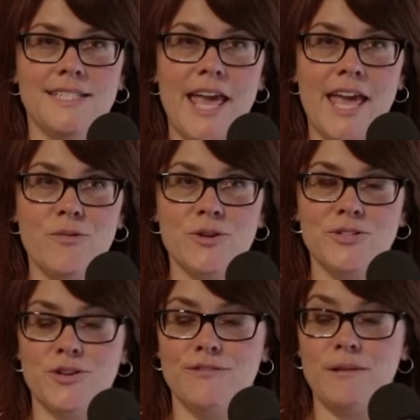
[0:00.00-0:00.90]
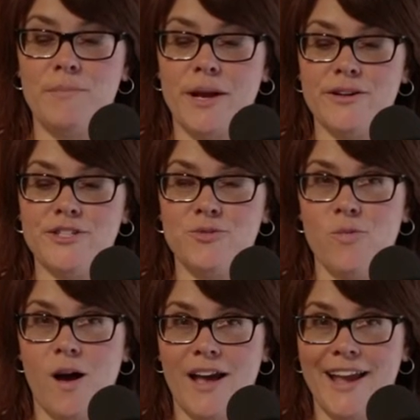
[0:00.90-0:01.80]
Today we're serving
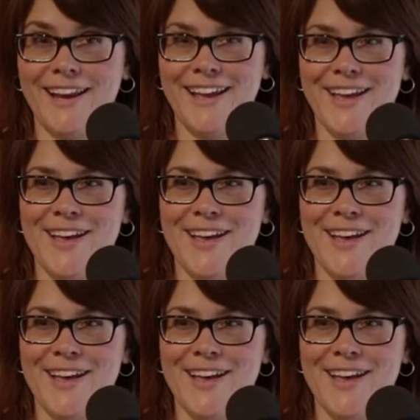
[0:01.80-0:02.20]
Beringer wine,